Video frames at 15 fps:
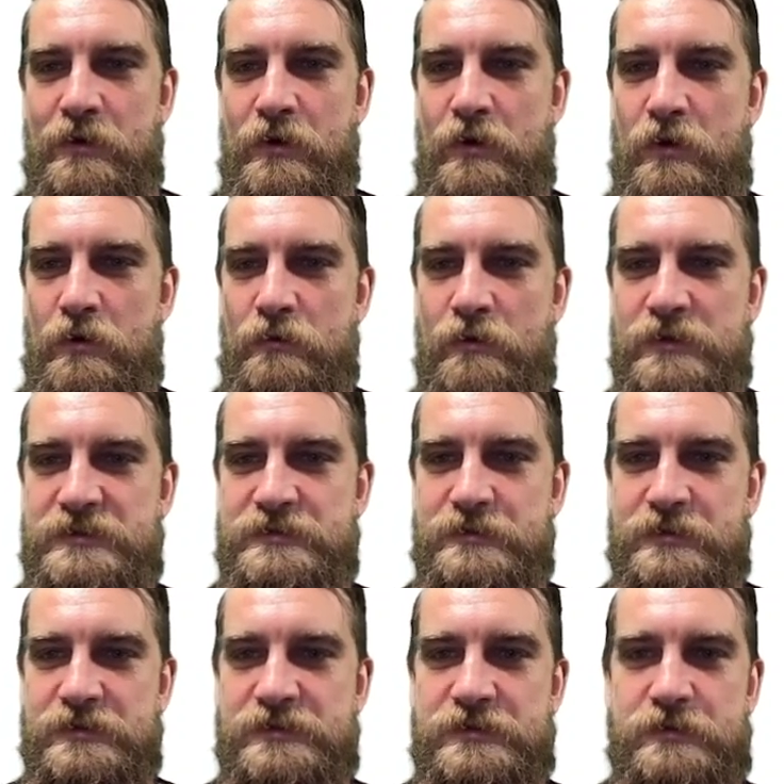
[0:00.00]

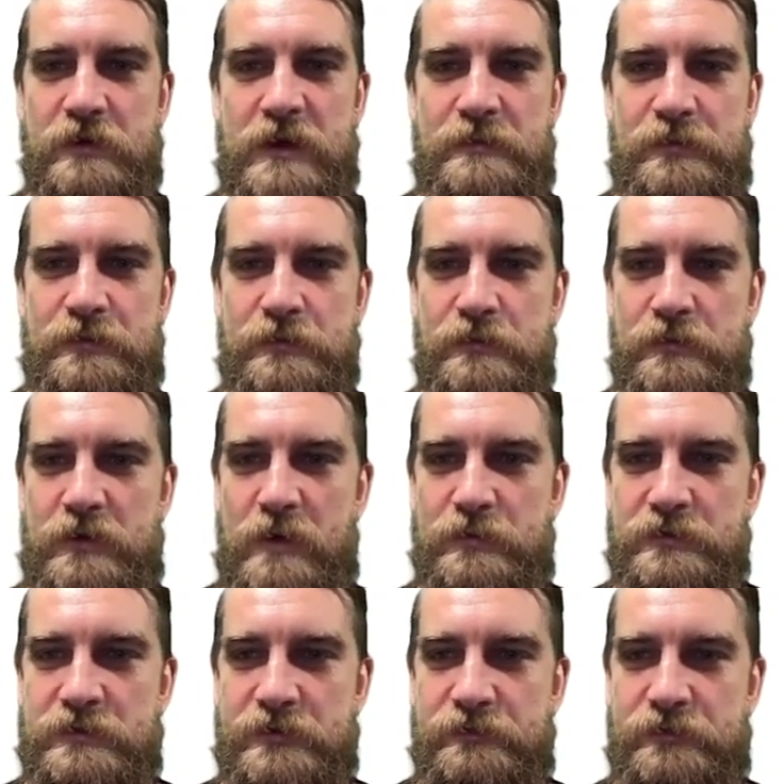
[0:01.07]
sort of scrape through a
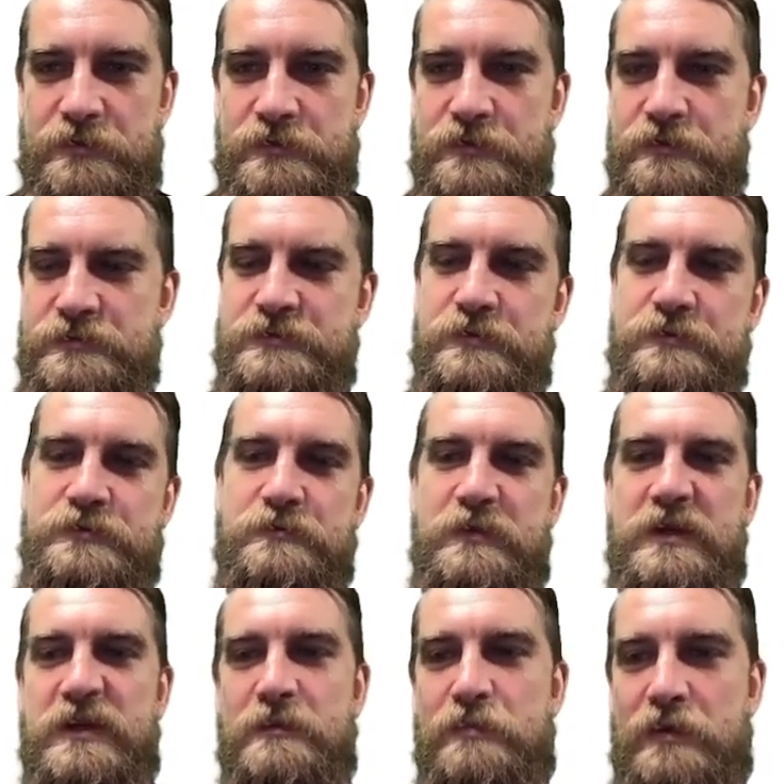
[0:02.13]
couple of different social
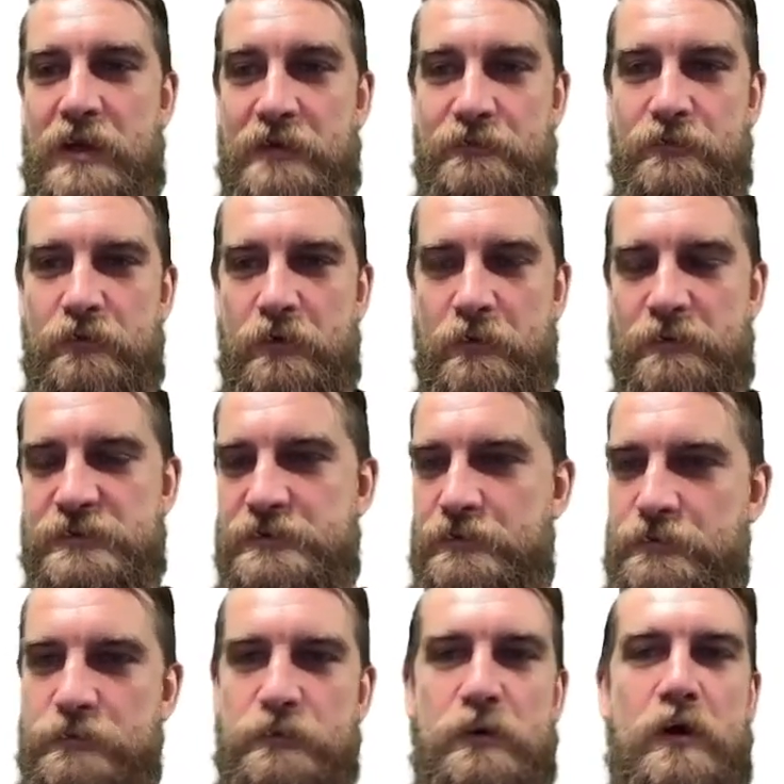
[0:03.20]
media platforms,
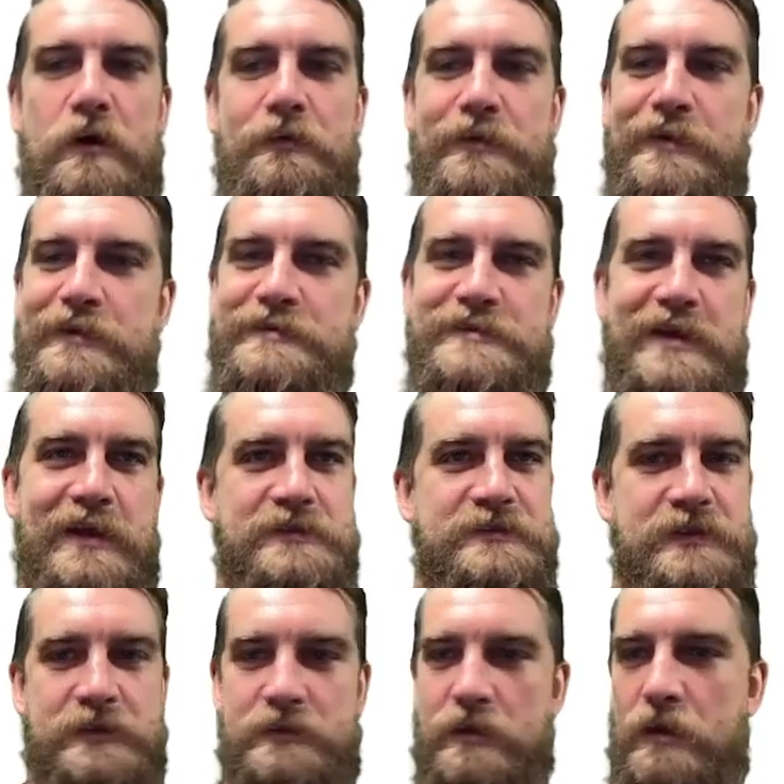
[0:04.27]
through all the
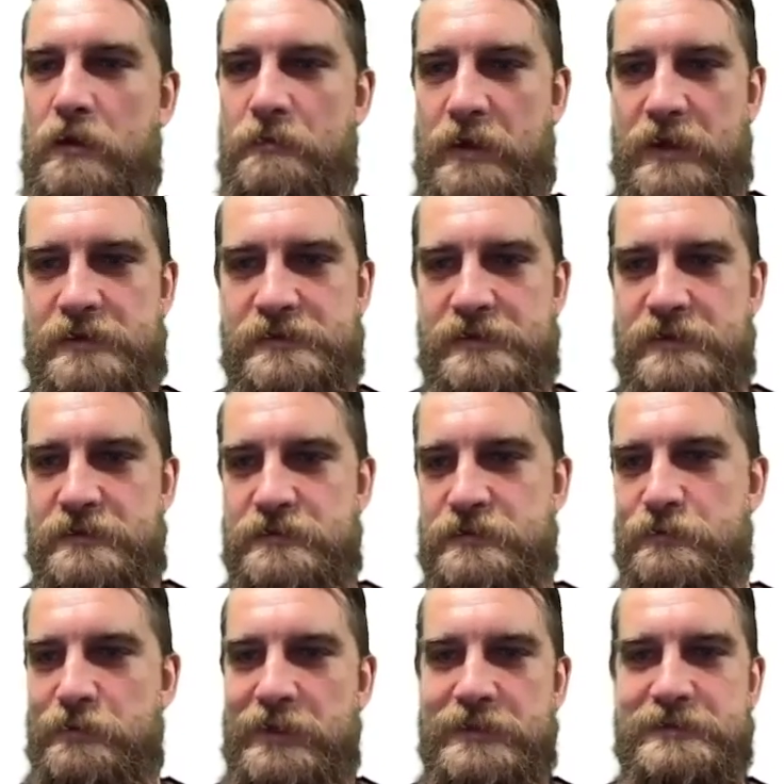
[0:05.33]
text and comments and
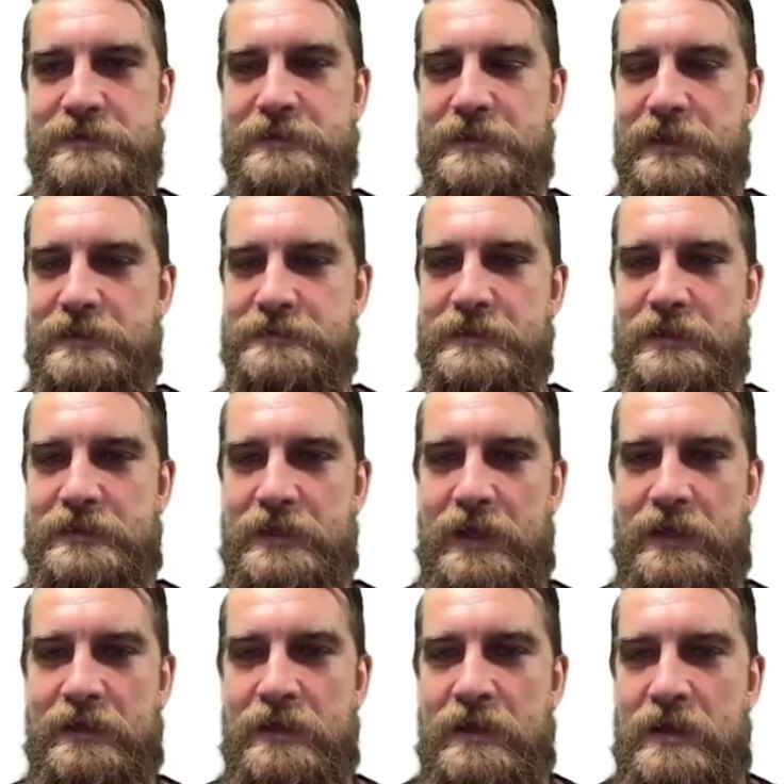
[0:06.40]
tweets and things like
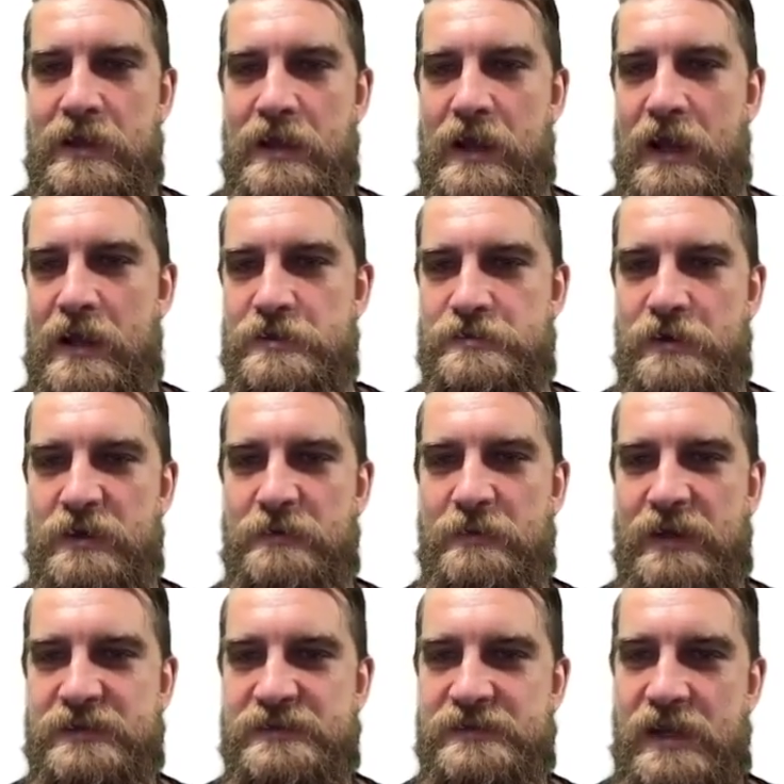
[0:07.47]
that, and try to
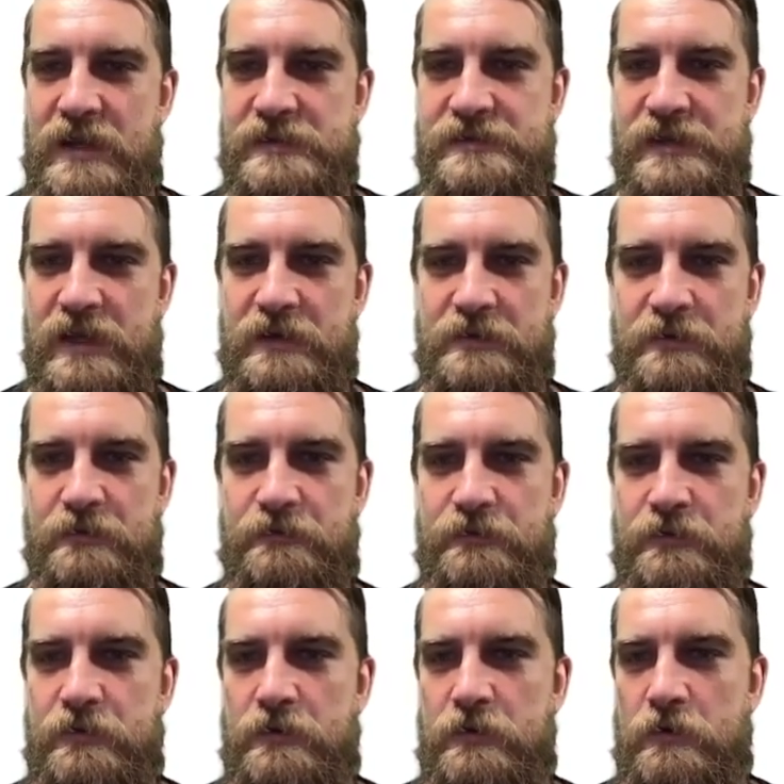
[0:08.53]
make sense out of,
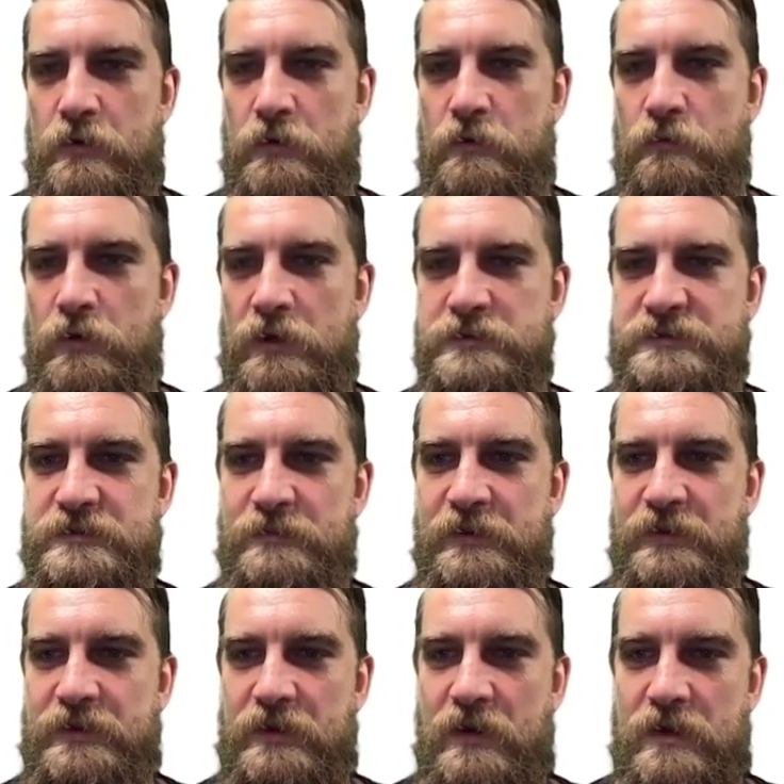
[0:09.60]
some of
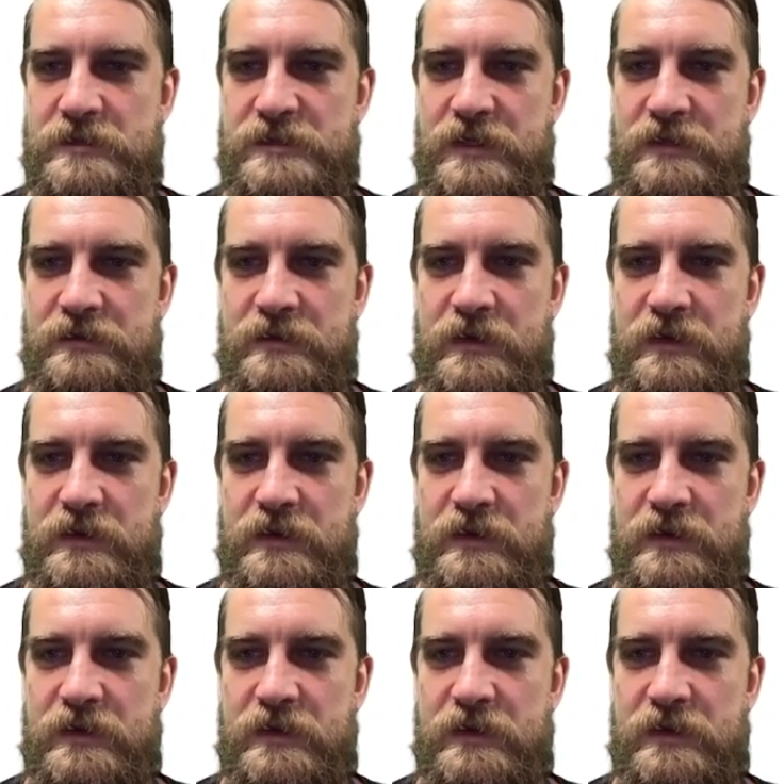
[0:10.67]
the content